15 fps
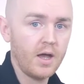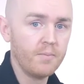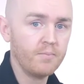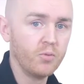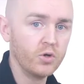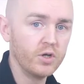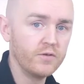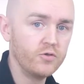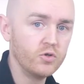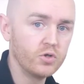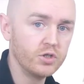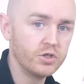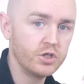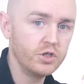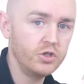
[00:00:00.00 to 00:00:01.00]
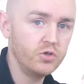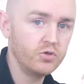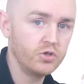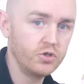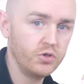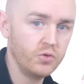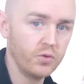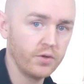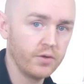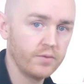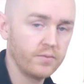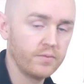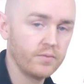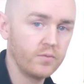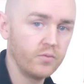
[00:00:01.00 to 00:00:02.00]
But if you continue to do it,
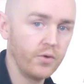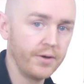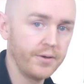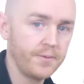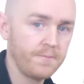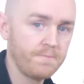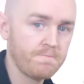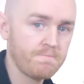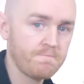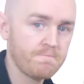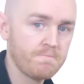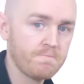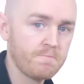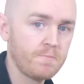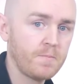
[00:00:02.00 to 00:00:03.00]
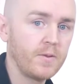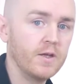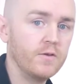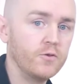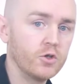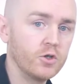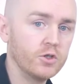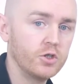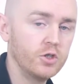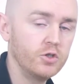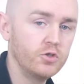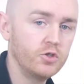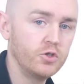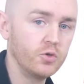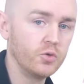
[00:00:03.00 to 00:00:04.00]
right, if you continue
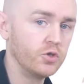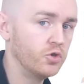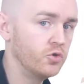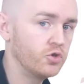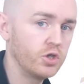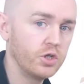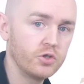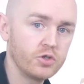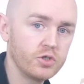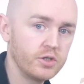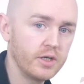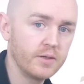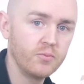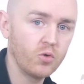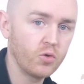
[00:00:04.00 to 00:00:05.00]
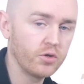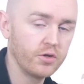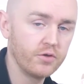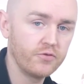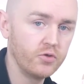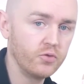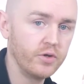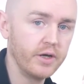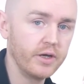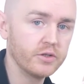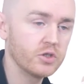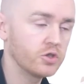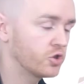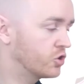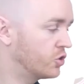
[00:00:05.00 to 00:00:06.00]
to do it, usually it doesn't take more than a few days,
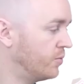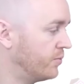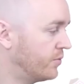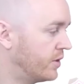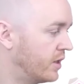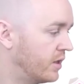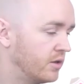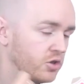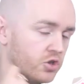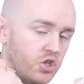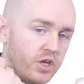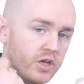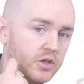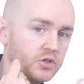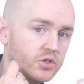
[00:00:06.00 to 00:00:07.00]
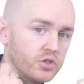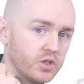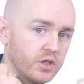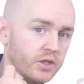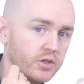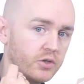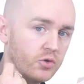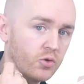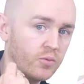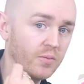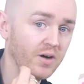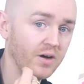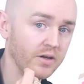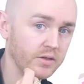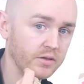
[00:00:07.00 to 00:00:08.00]
something changes in your
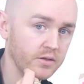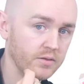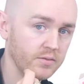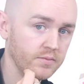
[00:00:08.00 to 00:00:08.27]
mind,